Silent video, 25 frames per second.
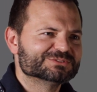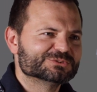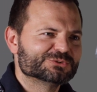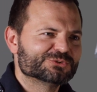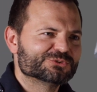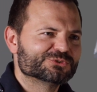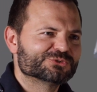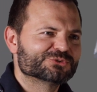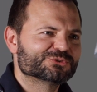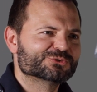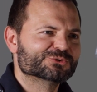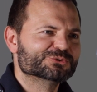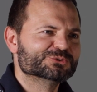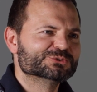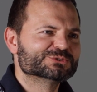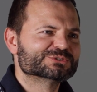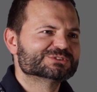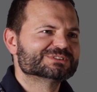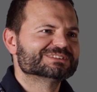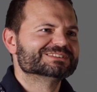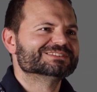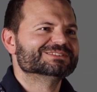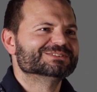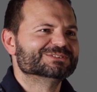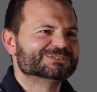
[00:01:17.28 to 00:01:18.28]

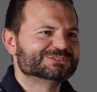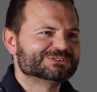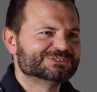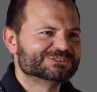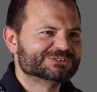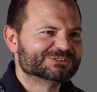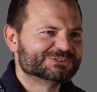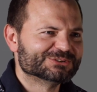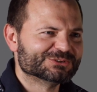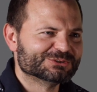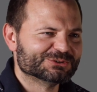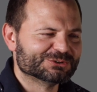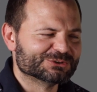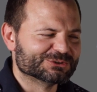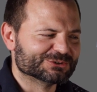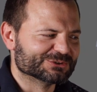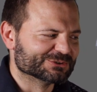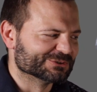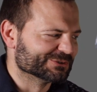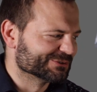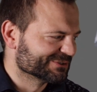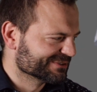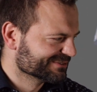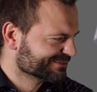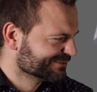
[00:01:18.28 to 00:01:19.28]
shoes
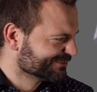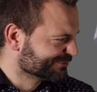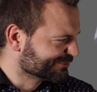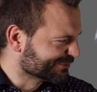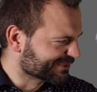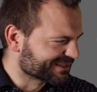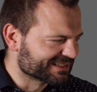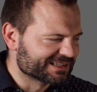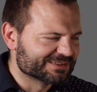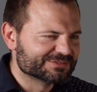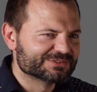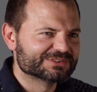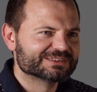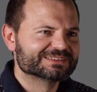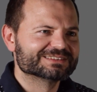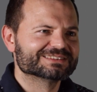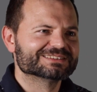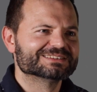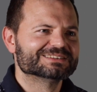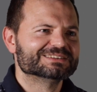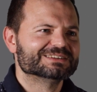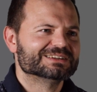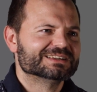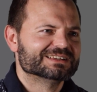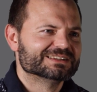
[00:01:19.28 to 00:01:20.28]
or whatever
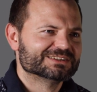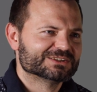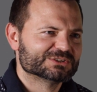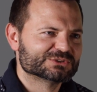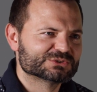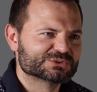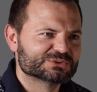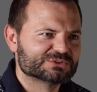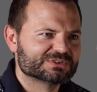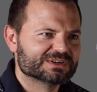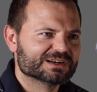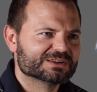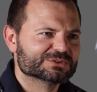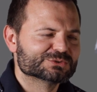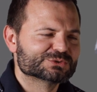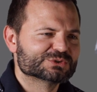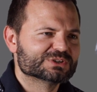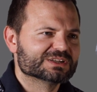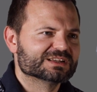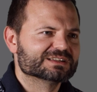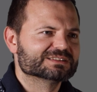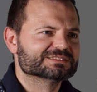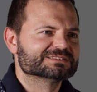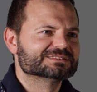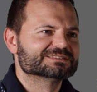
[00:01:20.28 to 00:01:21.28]
surrounds
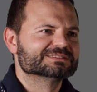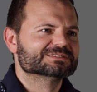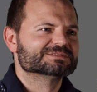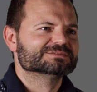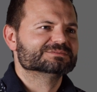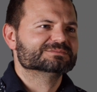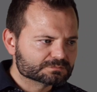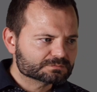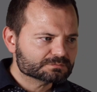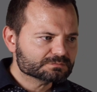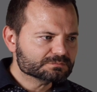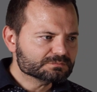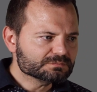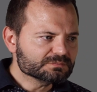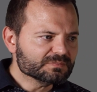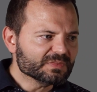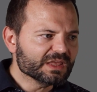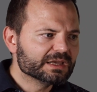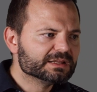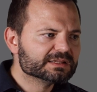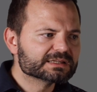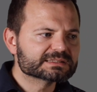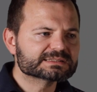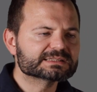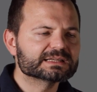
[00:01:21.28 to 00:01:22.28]
us.
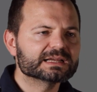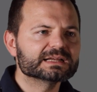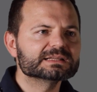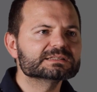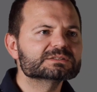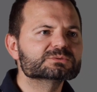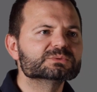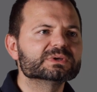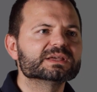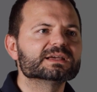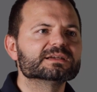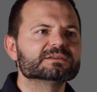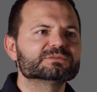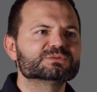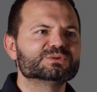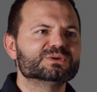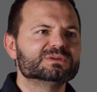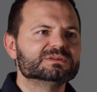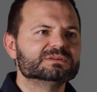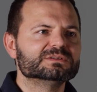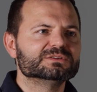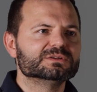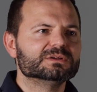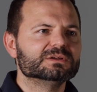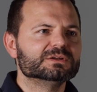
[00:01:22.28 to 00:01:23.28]
In a sense, we have
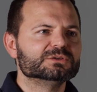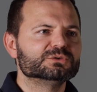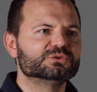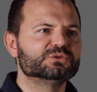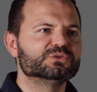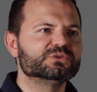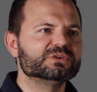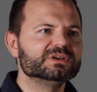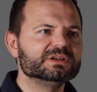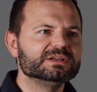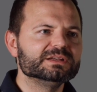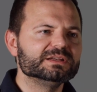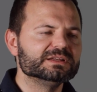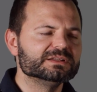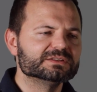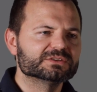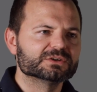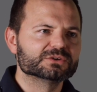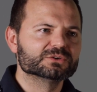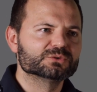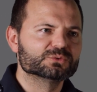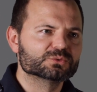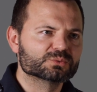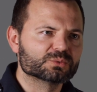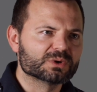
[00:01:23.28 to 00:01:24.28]
three
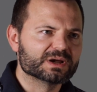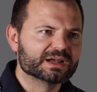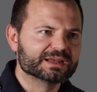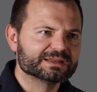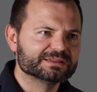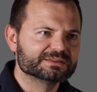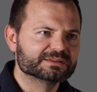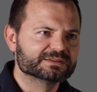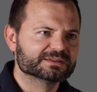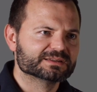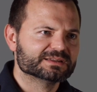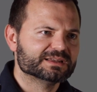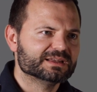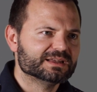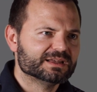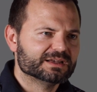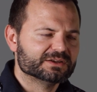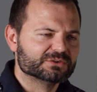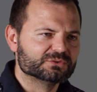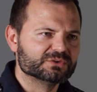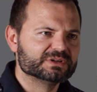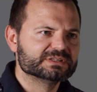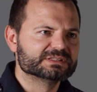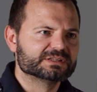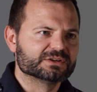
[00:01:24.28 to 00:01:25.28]
intertwined
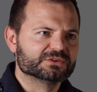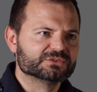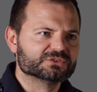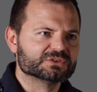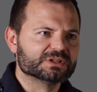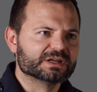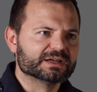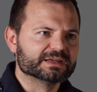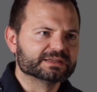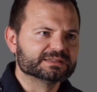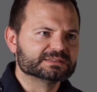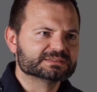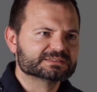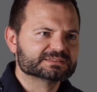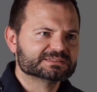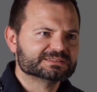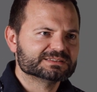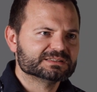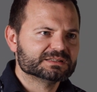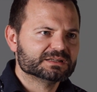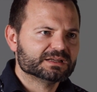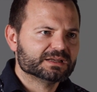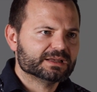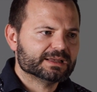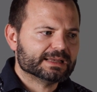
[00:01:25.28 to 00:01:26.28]
research lines.
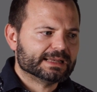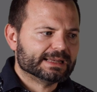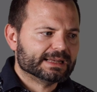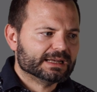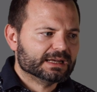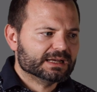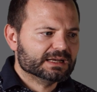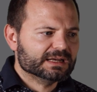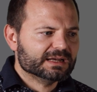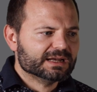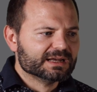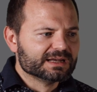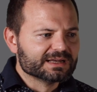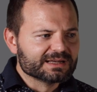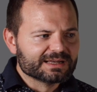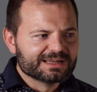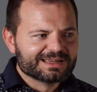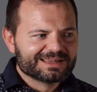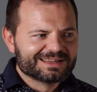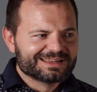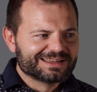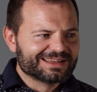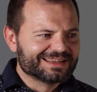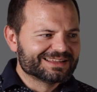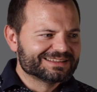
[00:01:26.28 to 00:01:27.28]

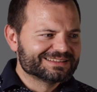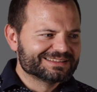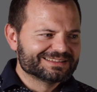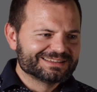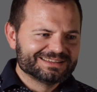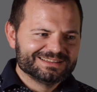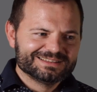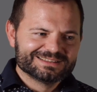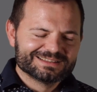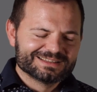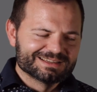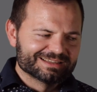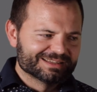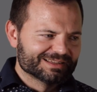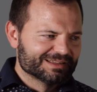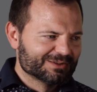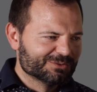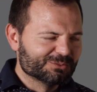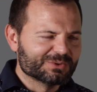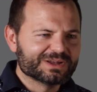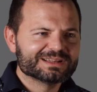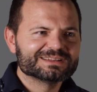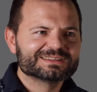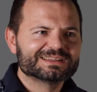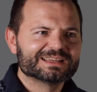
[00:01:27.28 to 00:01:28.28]
And in
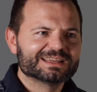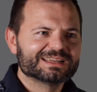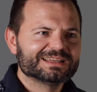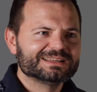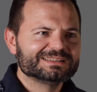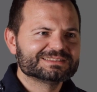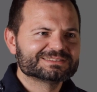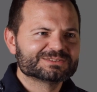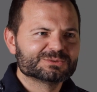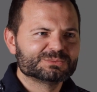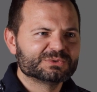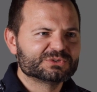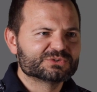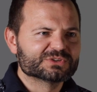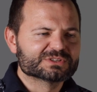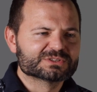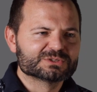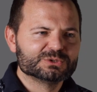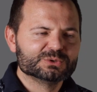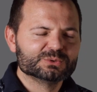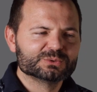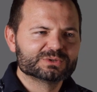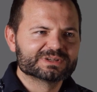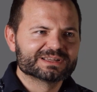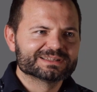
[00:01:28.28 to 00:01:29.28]
one case, we just
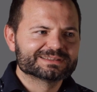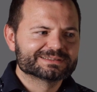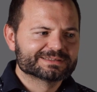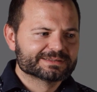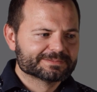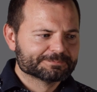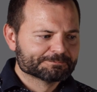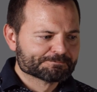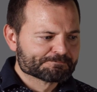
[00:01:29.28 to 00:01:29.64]
look at